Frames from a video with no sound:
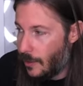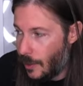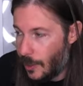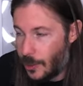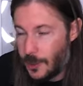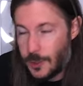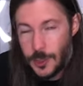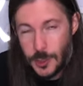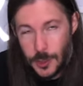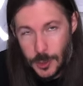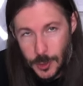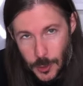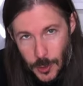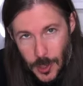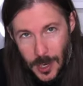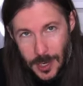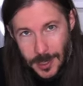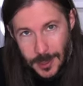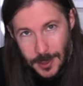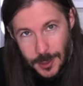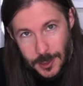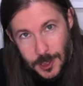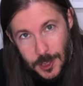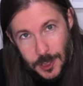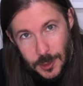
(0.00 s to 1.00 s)
Dungeons and
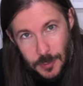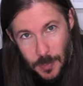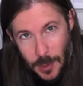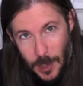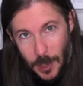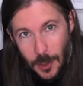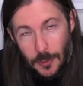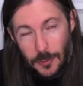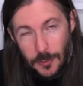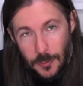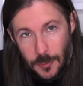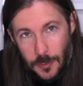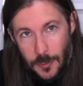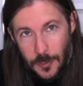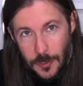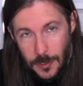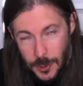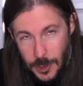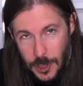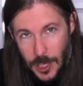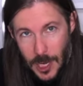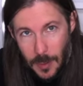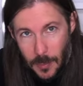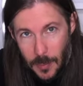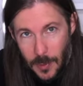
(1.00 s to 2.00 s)
Dragons
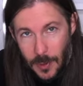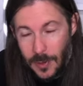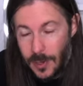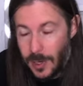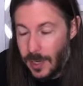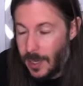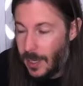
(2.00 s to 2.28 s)
Spelljammer.